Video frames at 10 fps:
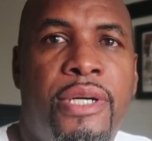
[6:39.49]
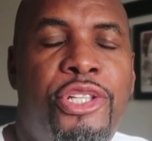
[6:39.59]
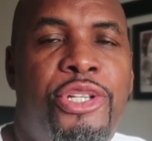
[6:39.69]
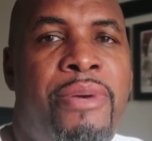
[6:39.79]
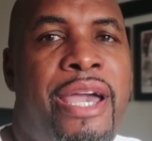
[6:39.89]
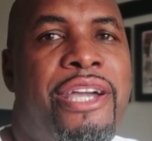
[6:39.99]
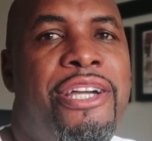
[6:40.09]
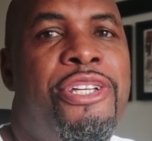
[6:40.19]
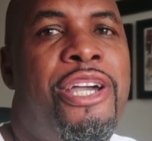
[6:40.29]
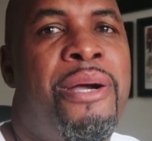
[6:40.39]
A
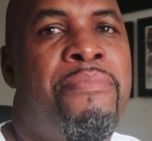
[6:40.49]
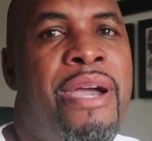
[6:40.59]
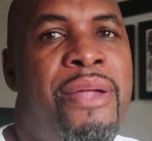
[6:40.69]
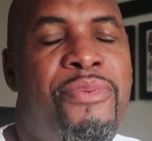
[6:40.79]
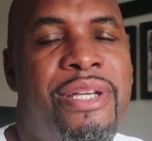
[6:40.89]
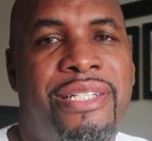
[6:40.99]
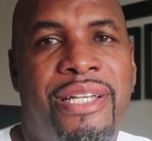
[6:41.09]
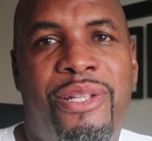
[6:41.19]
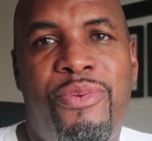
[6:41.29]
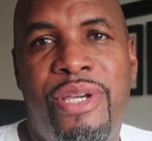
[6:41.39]
Jamaican young man
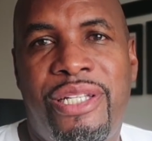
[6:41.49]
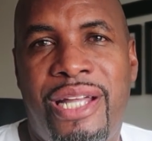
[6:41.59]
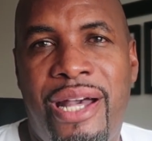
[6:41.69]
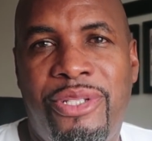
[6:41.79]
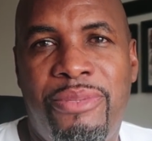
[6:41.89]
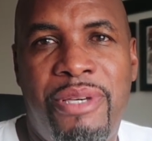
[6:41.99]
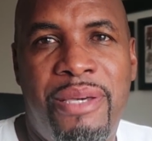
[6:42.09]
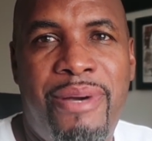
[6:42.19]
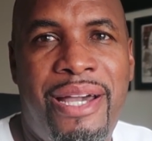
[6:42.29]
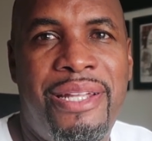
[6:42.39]
recently reached out to
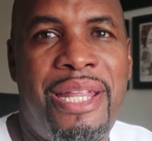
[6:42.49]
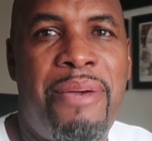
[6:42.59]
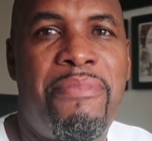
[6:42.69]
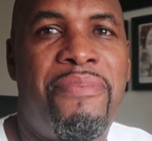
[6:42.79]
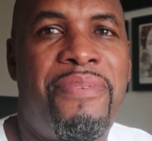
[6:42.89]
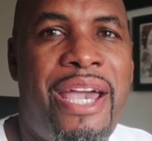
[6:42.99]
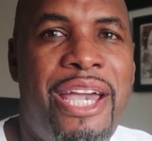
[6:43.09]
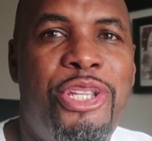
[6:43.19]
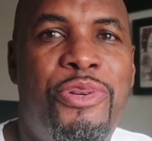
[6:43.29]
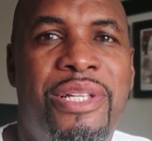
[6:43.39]
me by the name of
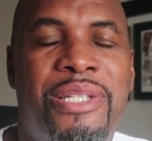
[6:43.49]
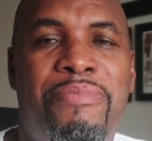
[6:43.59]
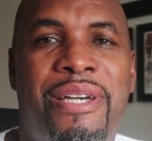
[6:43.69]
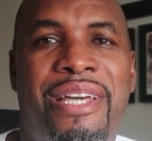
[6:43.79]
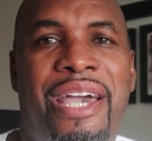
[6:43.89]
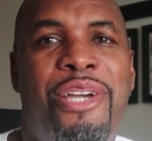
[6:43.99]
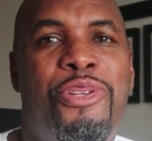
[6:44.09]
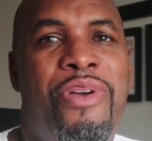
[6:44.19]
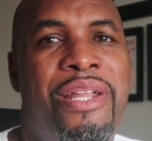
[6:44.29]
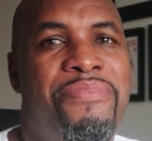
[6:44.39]
Adrian Smith.
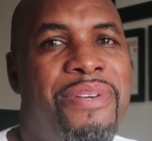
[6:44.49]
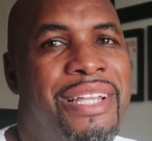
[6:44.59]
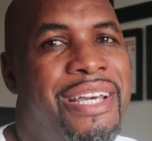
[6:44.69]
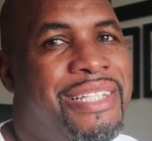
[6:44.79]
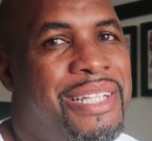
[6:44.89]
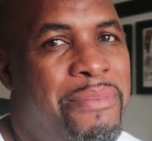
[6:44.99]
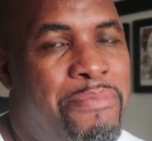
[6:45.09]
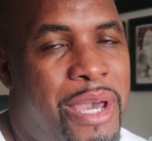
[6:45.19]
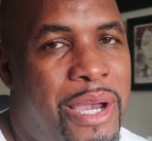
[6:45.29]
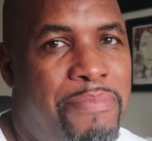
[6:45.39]
Adrian, if you're
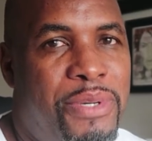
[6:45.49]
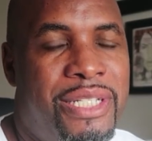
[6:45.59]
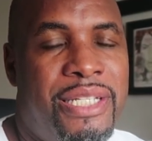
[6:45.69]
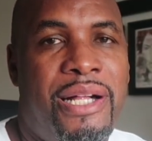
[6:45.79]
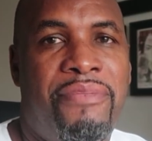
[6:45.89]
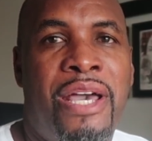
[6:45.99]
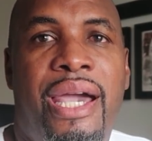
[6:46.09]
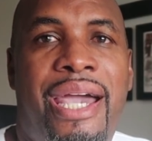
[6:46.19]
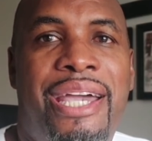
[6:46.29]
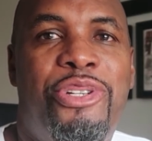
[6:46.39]
listening, big up yourself.
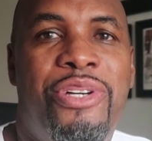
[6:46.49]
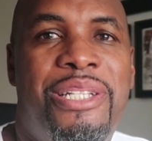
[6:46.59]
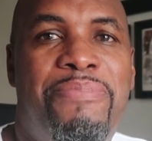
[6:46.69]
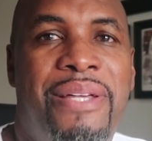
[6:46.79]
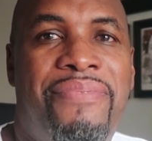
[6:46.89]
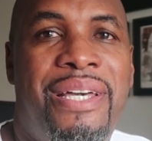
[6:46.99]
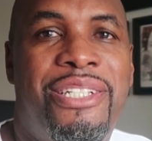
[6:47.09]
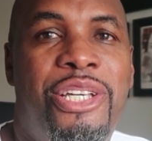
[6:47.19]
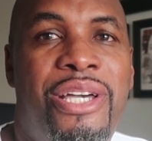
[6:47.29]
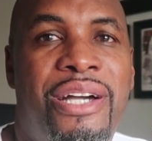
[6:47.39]
Adrian Smith
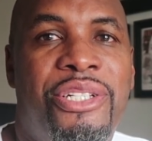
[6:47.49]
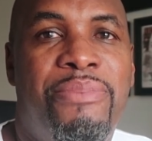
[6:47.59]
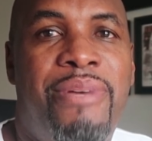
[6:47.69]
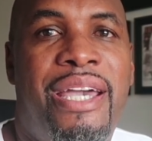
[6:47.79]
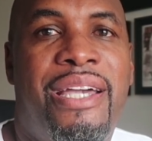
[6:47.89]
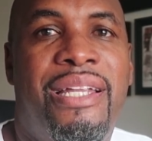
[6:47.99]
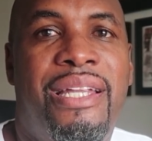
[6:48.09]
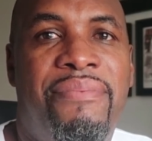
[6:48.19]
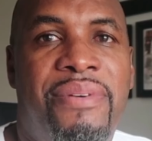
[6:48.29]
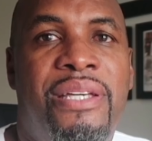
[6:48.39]
is a young
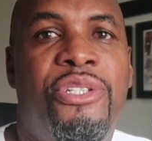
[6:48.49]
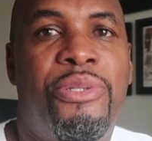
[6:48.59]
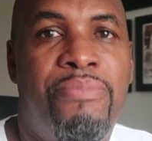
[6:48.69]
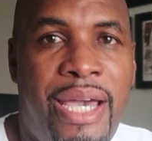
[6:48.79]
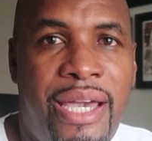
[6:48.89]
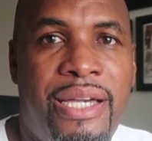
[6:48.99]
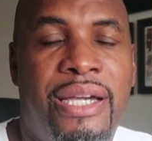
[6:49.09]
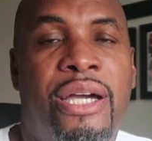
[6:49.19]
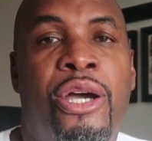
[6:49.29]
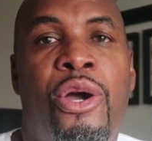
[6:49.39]
Jamaican living in
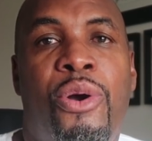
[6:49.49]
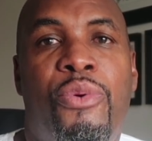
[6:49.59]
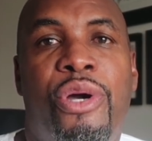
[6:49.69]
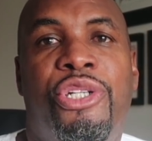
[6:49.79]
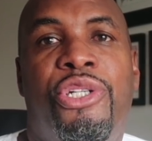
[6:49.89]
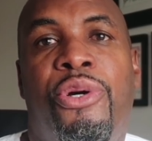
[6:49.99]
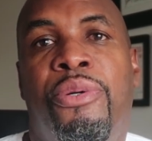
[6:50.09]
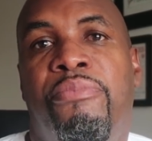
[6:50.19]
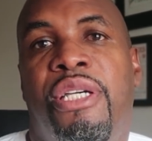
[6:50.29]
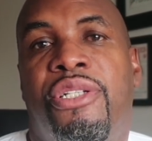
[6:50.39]
Jamaica who has
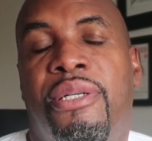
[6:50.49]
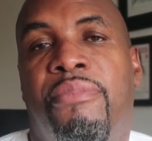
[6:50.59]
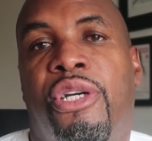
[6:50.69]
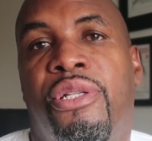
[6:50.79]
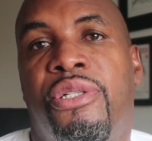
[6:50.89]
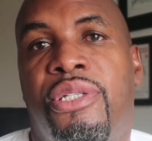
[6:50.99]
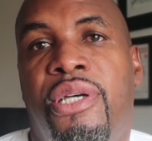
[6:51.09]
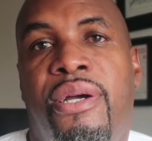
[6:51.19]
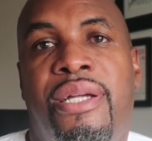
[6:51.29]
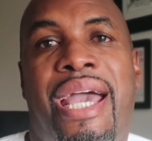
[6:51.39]
shown me some
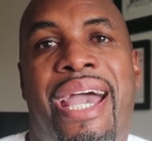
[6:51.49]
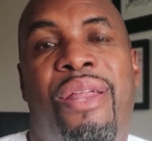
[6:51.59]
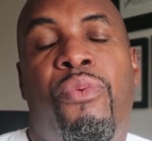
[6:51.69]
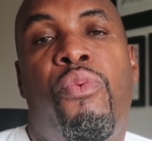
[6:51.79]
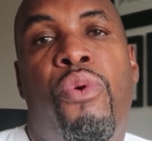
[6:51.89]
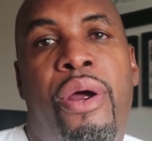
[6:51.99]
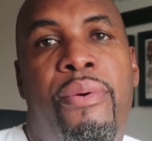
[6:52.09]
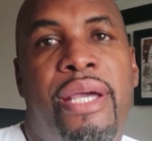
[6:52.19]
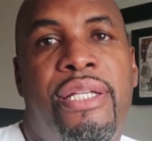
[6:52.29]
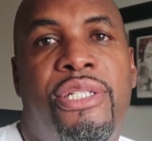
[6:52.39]
concern and
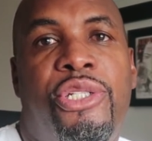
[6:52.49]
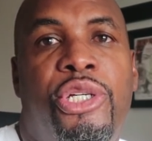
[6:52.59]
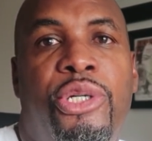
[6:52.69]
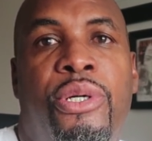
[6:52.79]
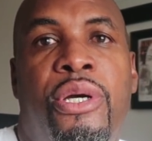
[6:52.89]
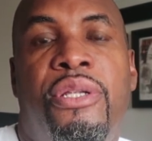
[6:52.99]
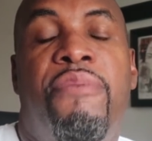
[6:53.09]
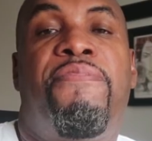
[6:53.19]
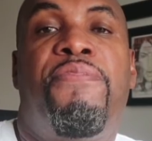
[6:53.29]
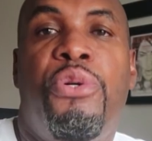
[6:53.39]
worries to
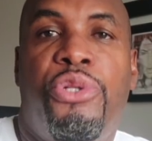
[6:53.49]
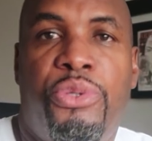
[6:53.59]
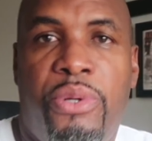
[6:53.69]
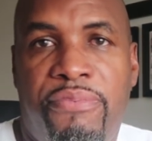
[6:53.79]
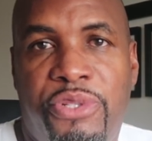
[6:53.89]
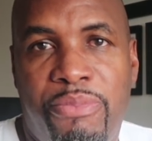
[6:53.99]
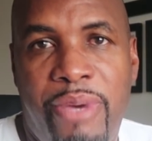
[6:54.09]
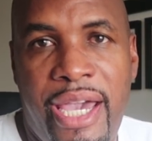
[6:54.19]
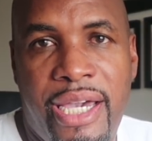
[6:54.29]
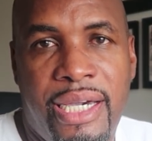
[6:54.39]
the future of
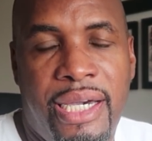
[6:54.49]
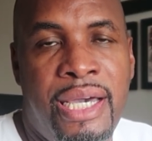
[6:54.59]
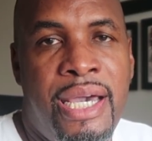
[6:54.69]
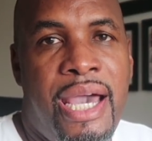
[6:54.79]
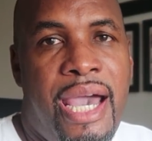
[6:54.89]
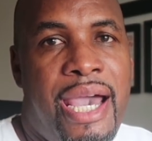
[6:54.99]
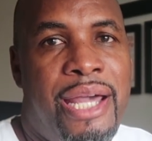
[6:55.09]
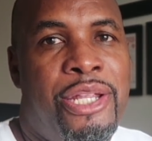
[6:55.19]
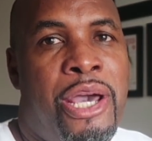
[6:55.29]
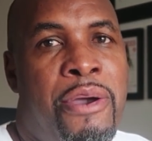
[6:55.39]
Jamaica.
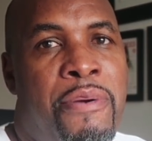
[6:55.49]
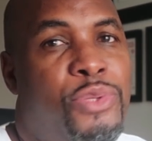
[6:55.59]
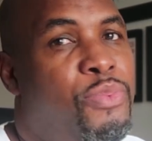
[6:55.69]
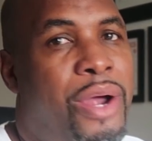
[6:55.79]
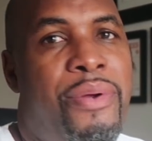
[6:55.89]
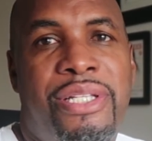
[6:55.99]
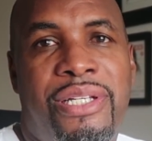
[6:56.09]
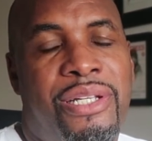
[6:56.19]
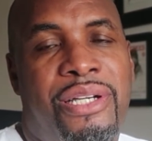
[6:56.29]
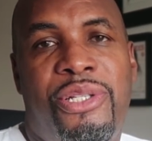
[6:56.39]
And his worries
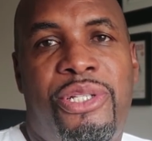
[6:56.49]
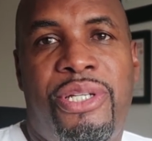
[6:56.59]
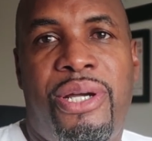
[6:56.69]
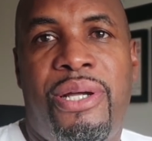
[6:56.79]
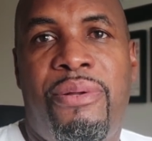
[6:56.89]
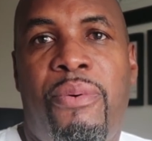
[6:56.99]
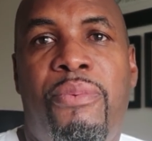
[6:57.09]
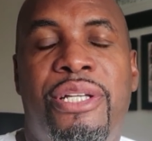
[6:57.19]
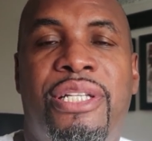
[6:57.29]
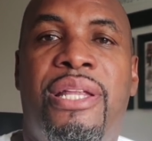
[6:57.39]
and concern
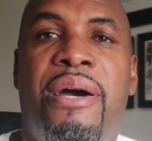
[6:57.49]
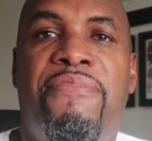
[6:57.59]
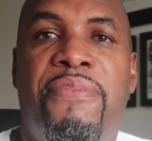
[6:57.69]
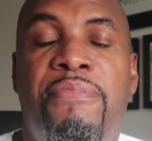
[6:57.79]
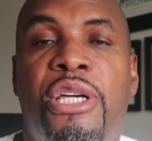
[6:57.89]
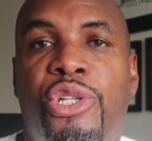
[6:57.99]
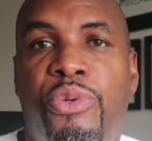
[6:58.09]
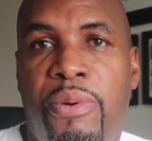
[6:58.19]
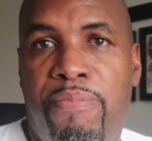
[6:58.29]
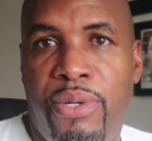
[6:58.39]
was enough for me
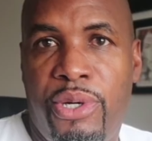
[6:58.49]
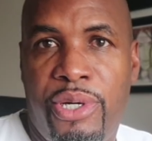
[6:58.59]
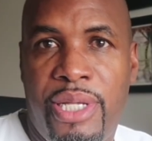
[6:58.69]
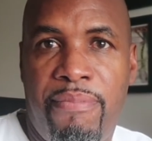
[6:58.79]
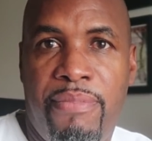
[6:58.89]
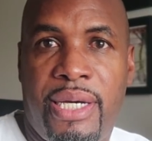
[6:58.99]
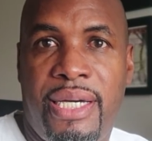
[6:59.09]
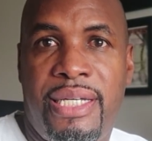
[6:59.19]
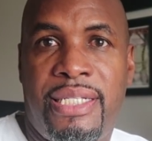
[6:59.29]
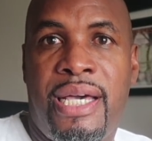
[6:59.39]
to applaud him,
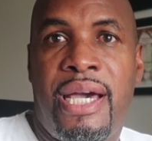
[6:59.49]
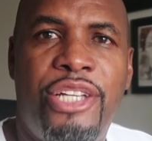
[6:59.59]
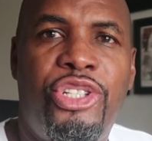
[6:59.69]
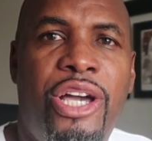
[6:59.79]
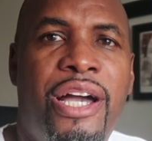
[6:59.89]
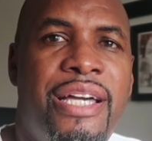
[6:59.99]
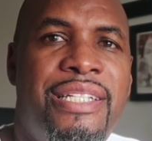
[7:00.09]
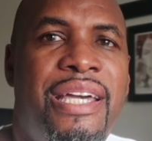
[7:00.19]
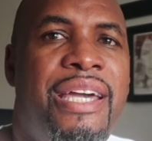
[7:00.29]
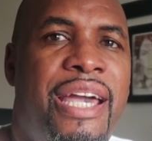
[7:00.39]
because as young
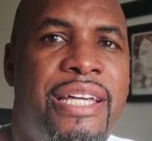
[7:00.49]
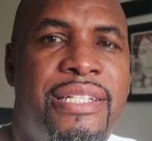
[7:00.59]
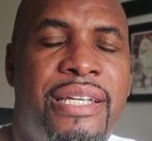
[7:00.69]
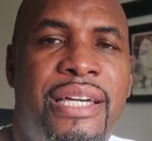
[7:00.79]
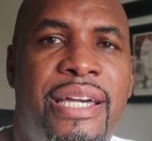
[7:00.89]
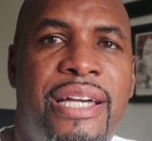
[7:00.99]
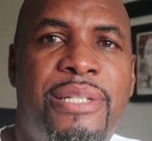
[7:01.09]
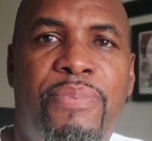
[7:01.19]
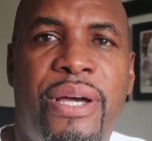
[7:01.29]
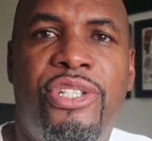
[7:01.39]
as he is, he
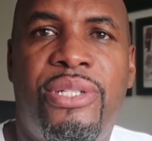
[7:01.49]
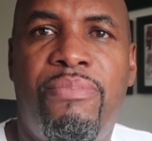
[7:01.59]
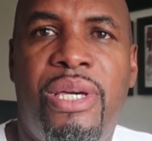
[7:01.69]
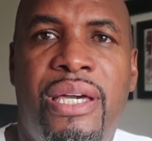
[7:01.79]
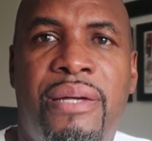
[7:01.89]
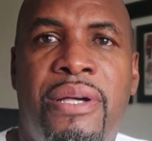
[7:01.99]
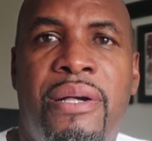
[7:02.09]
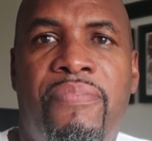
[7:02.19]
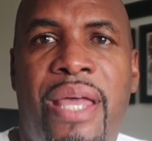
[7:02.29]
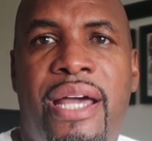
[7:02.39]
expressed to me
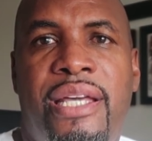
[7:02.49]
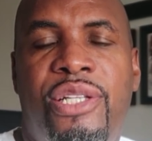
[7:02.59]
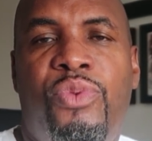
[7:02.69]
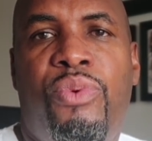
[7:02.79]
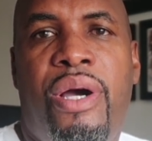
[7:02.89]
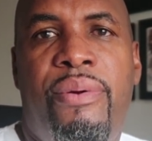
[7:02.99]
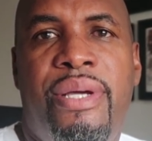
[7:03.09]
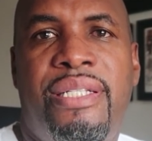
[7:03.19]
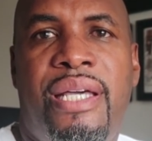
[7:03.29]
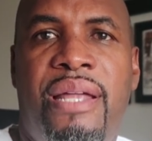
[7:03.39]
that his
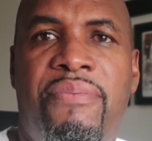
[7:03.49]
worries